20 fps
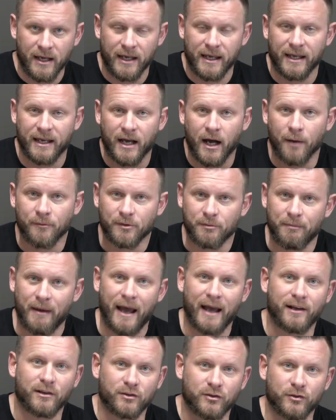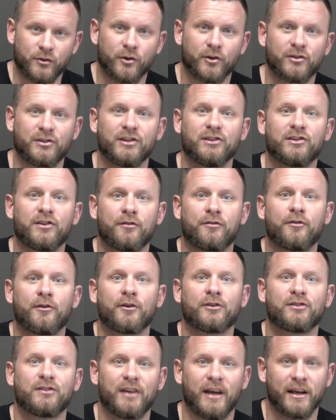He comes back, Xerxes I
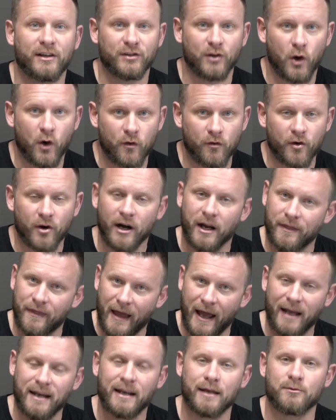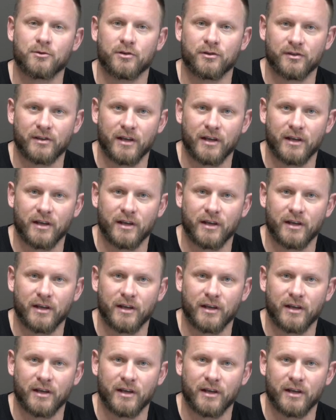takes over, and that name should